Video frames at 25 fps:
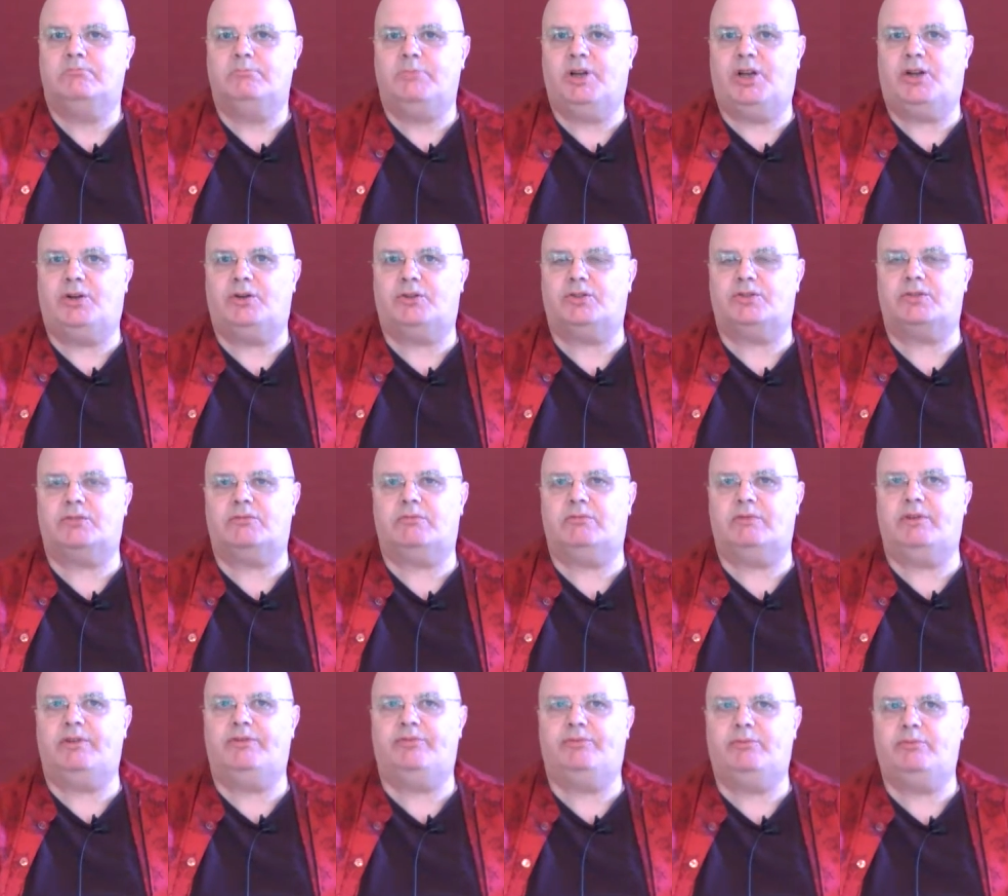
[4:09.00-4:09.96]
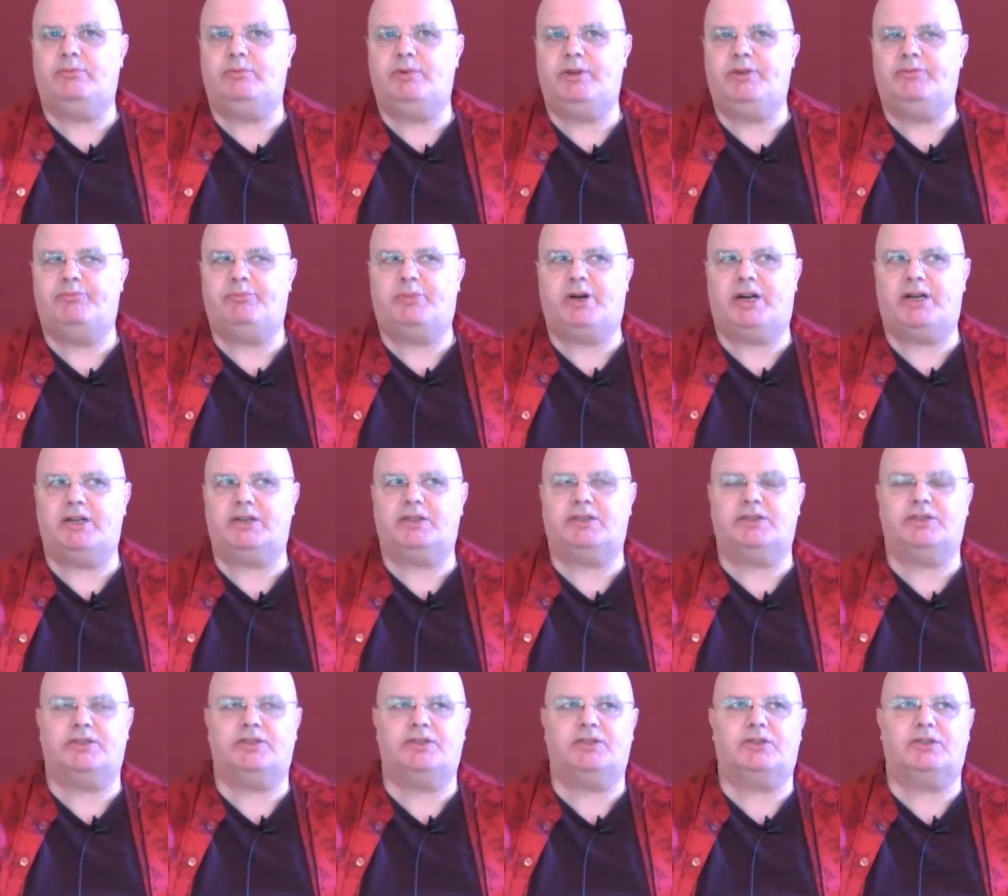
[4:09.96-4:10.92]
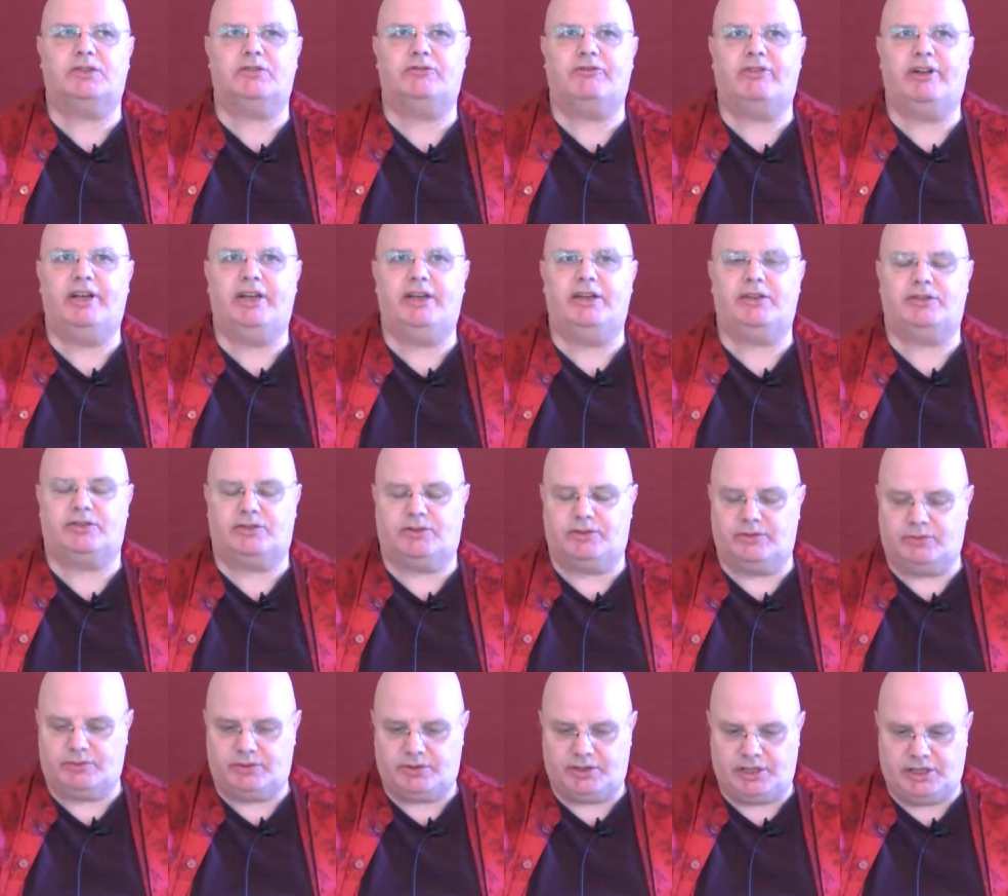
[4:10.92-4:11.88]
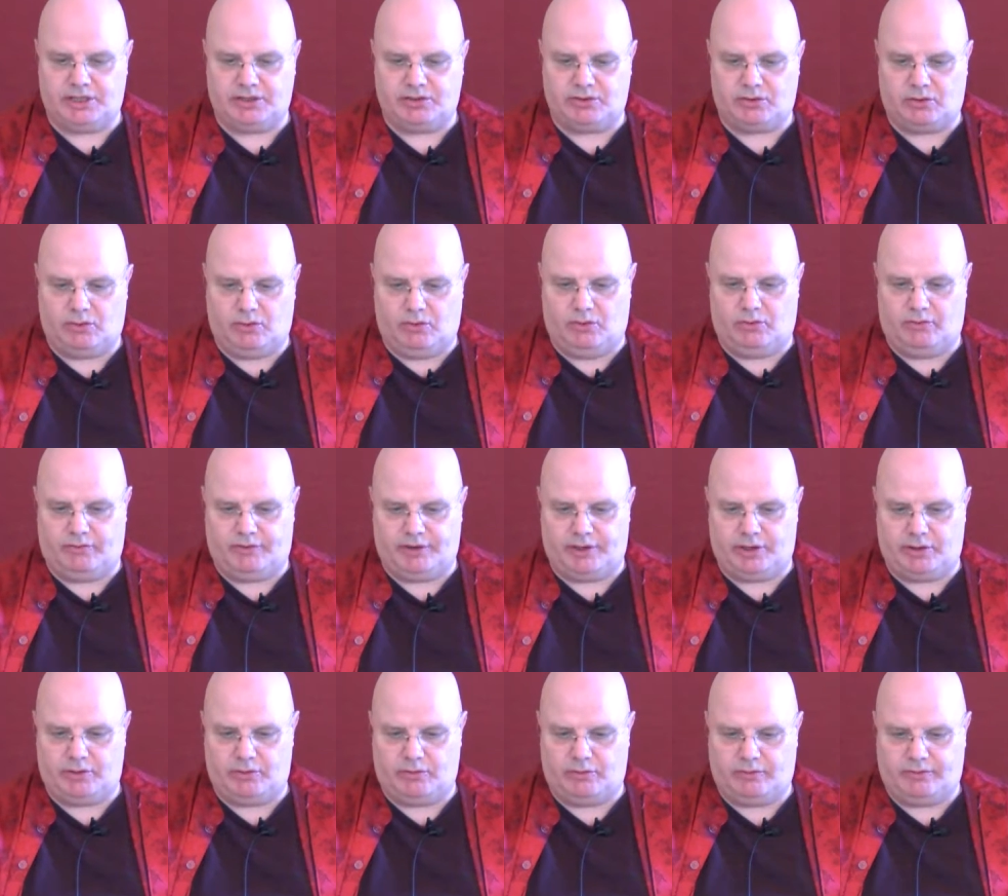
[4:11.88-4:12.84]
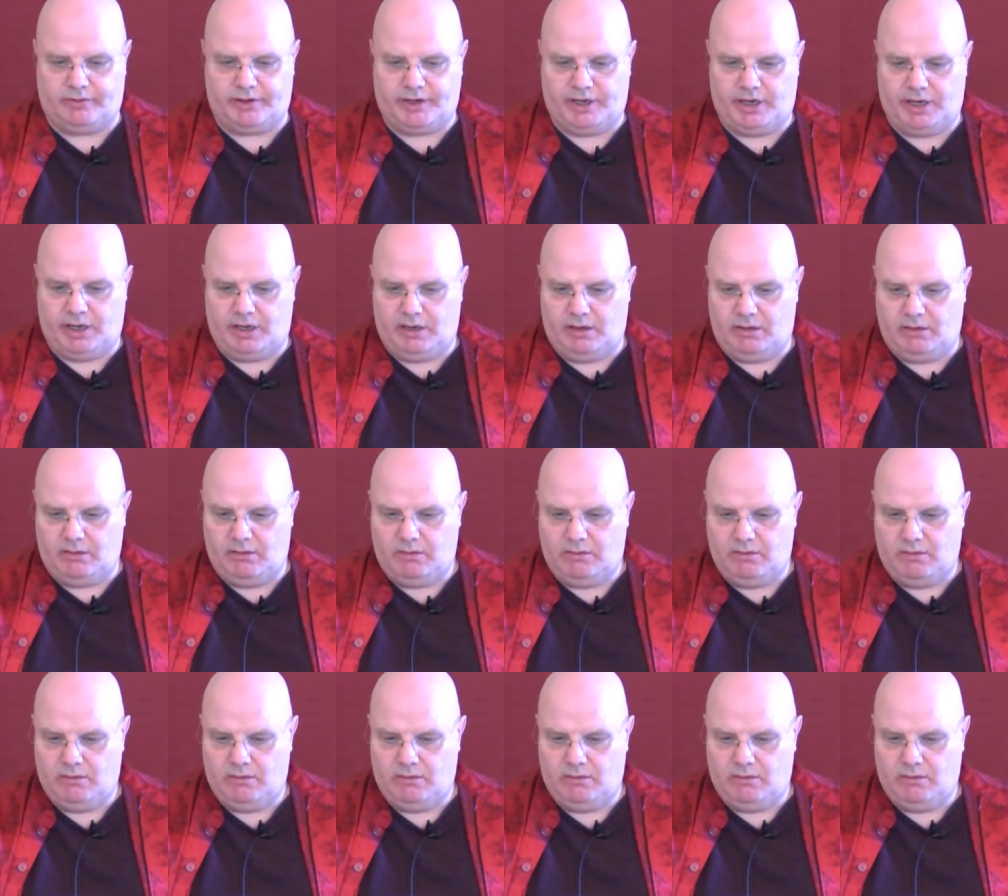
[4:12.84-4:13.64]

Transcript: Because we've, we've practiced and rehearsed those things over and over again.